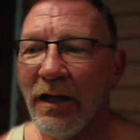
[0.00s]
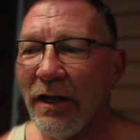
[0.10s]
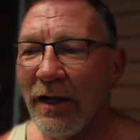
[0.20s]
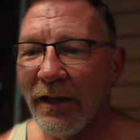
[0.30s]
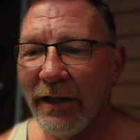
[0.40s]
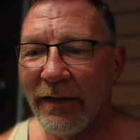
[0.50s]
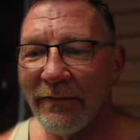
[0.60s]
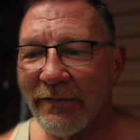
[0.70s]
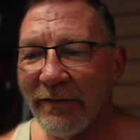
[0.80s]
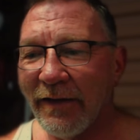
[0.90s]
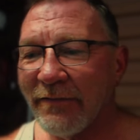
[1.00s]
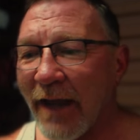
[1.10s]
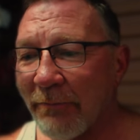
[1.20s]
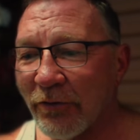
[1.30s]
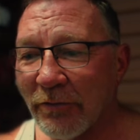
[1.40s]
It's
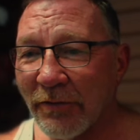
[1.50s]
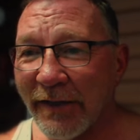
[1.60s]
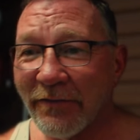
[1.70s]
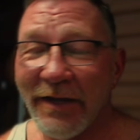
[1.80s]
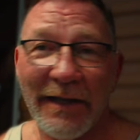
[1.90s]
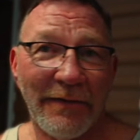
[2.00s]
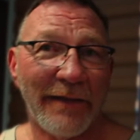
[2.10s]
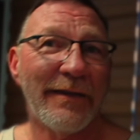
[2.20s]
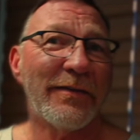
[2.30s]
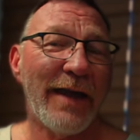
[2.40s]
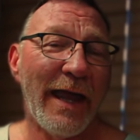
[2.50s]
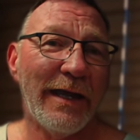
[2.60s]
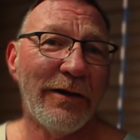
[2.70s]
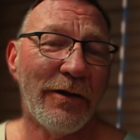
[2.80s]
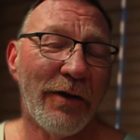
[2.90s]
absolutely insane. Like this guy
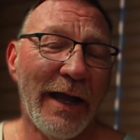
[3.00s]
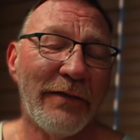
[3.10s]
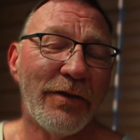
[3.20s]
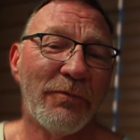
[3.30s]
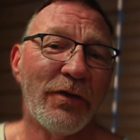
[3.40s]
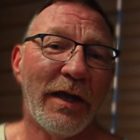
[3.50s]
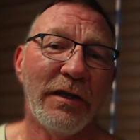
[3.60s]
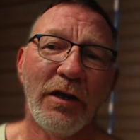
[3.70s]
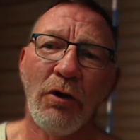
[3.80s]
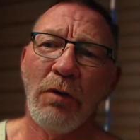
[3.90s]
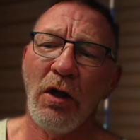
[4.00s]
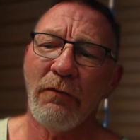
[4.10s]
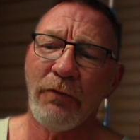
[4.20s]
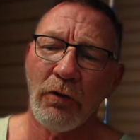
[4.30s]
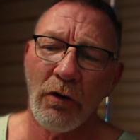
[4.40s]
here ends up saying, you know, well,
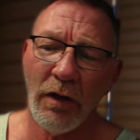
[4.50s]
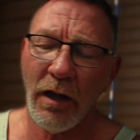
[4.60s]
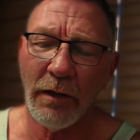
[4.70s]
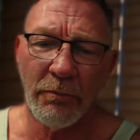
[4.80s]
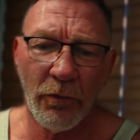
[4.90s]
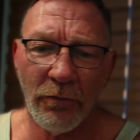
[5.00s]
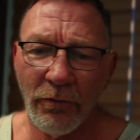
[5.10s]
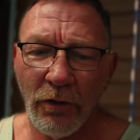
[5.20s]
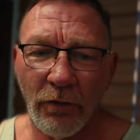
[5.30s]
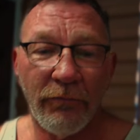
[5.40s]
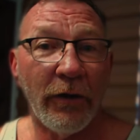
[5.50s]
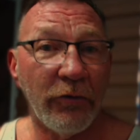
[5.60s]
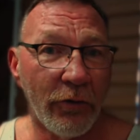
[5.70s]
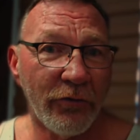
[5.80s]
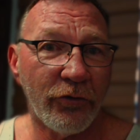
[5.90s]
for for
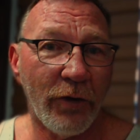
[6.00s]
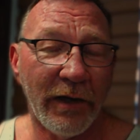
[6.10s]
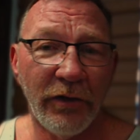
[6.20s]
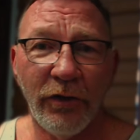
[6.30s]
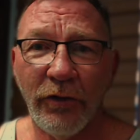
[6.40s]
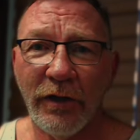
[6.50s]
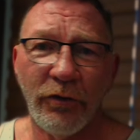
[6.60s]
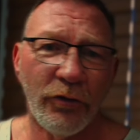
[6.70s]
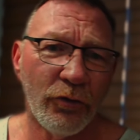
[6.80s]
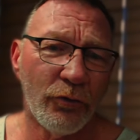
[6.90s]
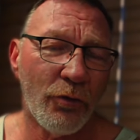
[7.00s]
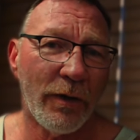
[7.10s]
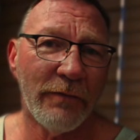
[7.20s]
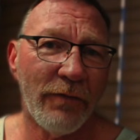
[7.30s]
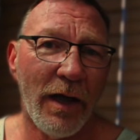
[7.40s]
endurance training, you need to do
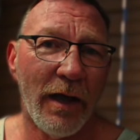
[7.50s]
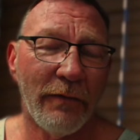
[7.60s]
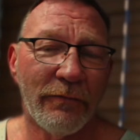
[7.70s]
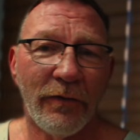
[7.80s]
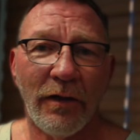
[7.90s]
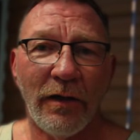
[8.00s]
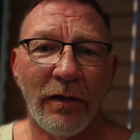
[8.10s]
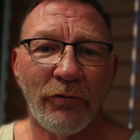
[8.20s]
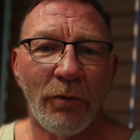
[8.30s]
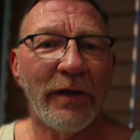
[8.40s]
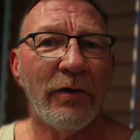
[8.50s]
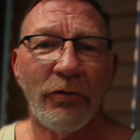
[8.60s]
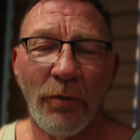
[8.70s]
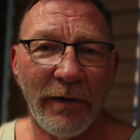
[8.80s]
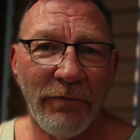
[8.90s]
20 to
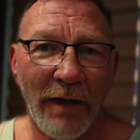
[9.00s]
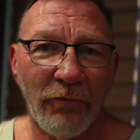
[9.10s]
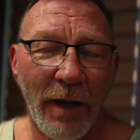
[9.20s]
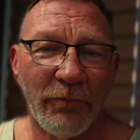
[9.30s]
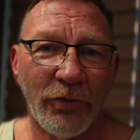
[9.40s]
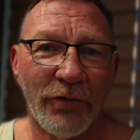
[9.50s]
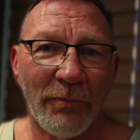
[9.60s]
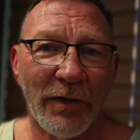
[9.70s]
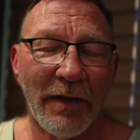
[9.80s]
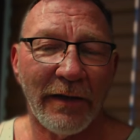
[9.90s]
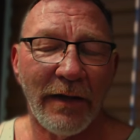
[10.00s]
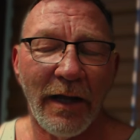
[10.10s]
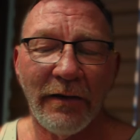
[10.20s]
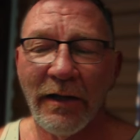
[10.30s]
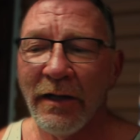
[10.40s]
25 reps or something like
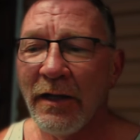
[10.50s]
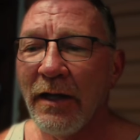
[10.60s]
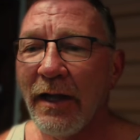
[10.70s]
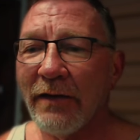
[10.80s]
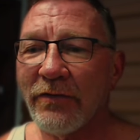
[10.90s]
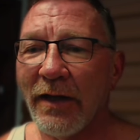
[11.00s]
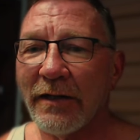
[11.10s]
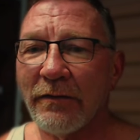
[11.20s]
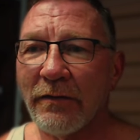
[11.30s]
that. And it's like,